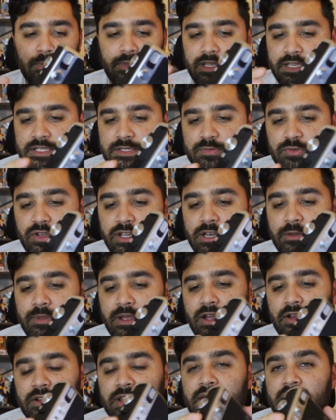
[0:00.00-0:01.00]
explain
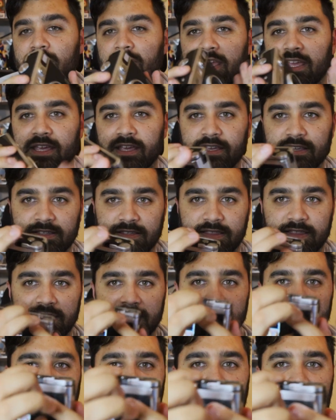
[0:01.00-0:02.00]
about is
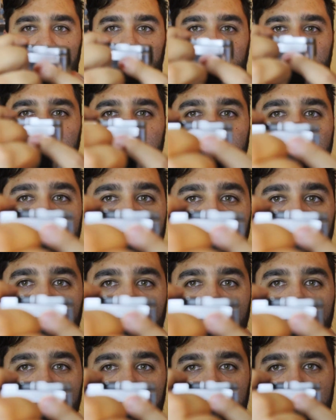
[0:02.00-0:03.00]
this right here,
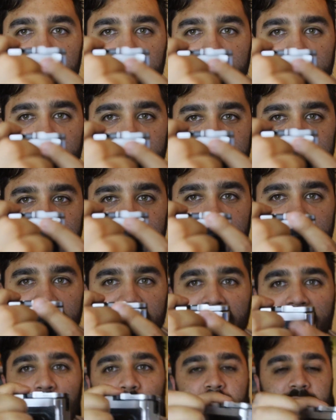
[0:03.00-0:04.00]
where you can't see it,
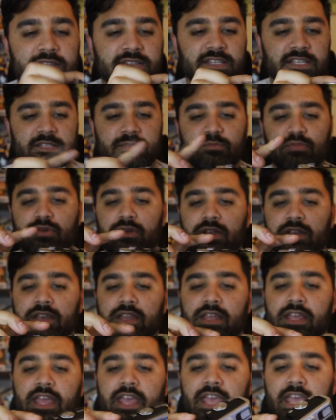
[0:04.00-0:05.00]
but it says print,
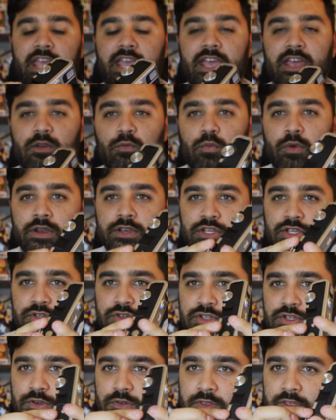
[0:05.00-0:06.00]
and when you
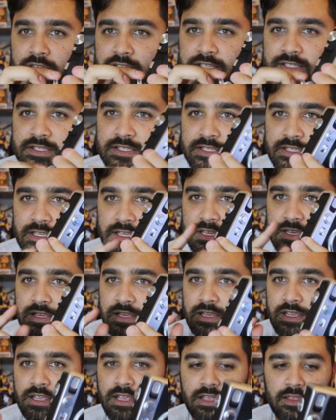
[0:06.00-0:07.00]
do this,
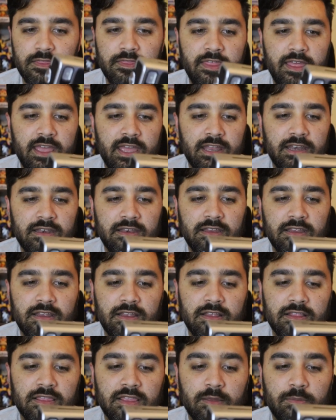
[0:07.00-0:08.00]
then
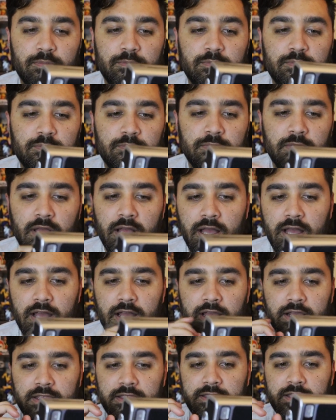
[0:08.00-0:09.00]
the
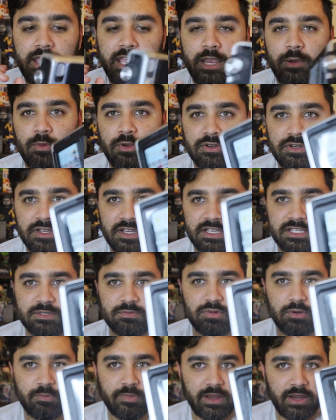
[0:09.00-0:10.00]
camera does
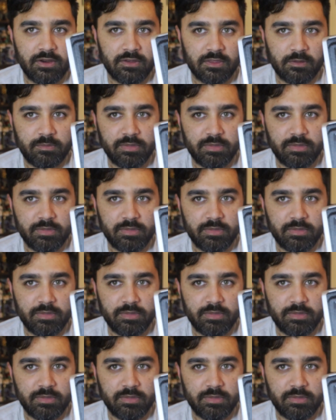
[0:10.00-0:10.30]
prepare the